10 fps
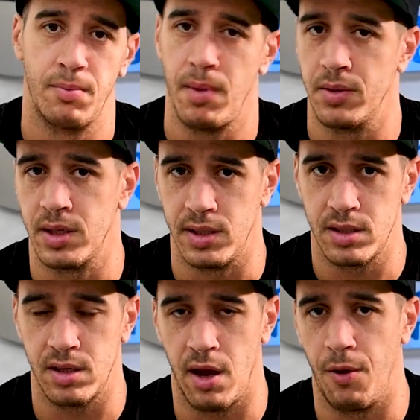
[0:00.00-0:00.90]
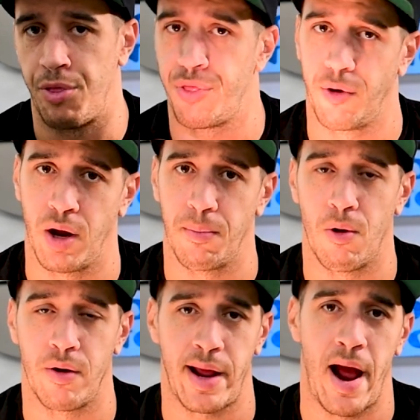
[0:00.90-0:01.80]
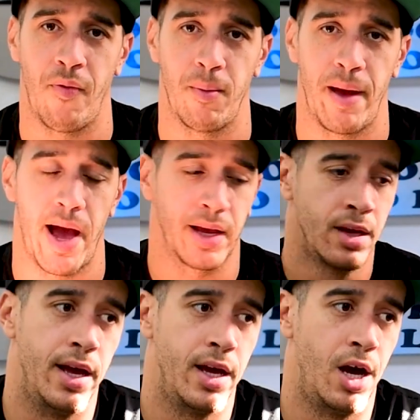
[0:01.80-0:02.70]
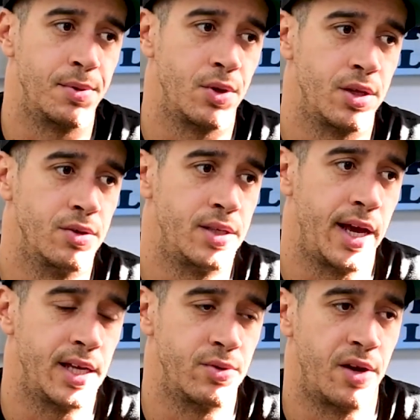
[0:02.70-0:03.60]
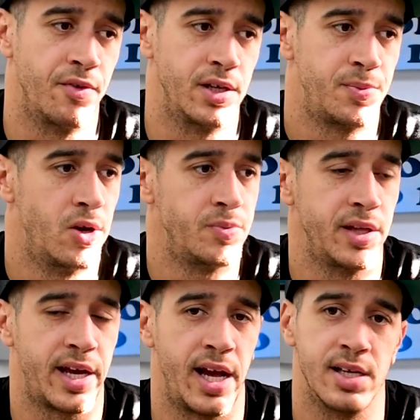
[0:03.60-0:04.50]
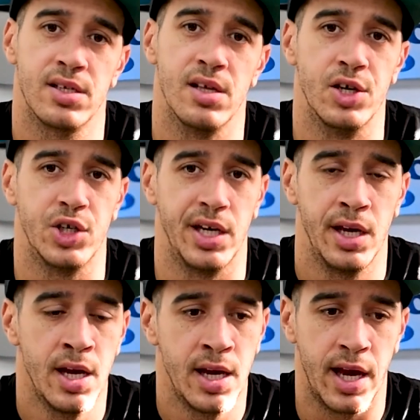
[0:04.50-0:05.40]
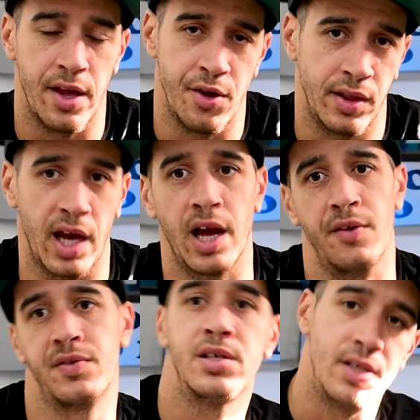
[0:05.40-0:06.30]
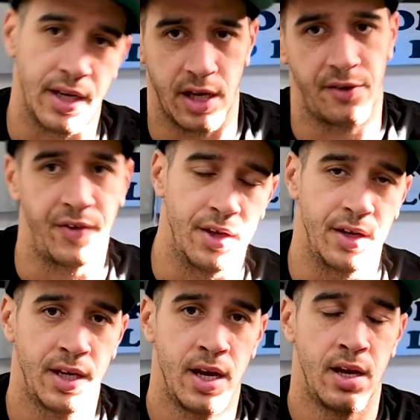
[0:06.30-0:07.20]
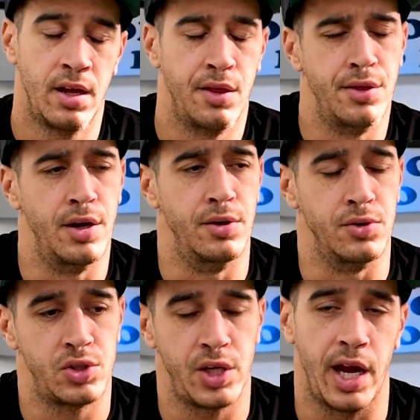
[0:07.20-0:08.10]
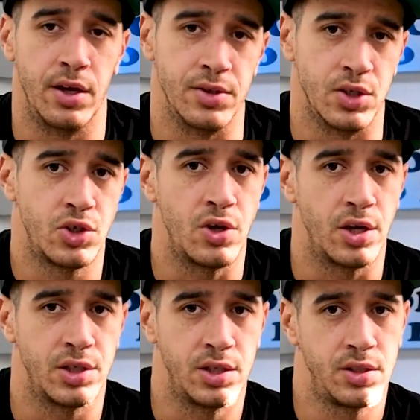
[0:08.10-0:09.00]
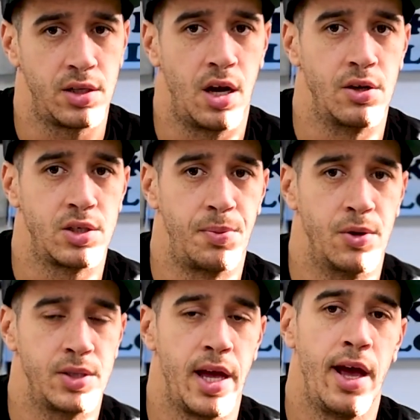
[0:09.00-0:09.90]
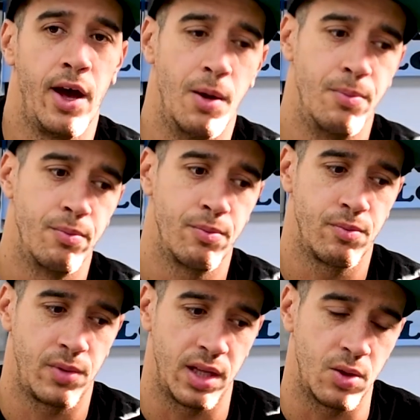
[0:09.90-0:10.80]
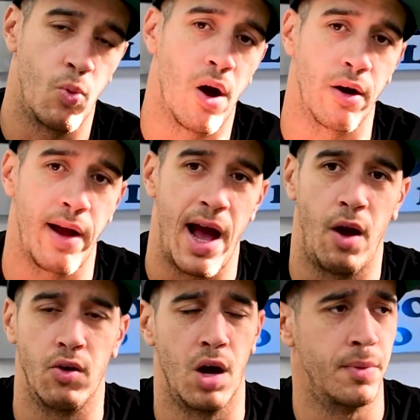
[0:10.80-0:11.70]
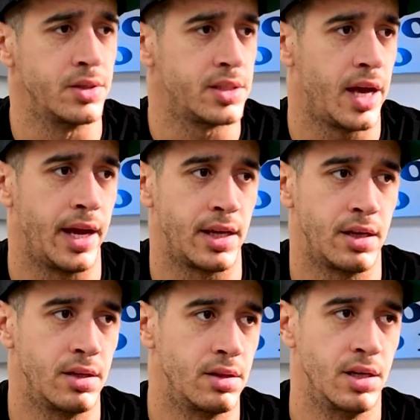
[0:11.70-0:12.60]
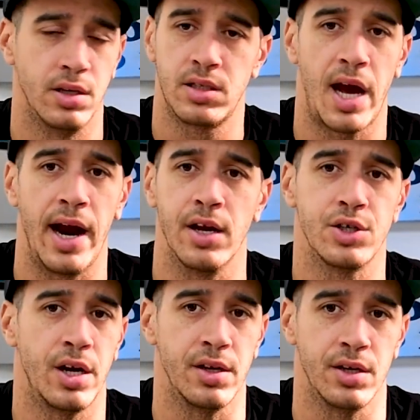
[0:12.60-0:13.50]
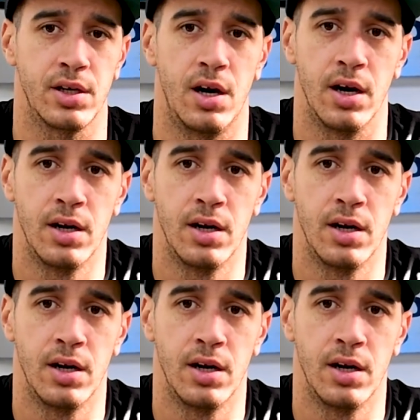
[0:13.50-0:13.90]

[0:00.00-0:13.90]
the melting snow through your board and out the back. It helps with those days whenever it's supposed to be like kind of slushy and you get that kind of sticking feeling. Those channels and structures are supposed to help get the water out, almost like your tire tread on your car.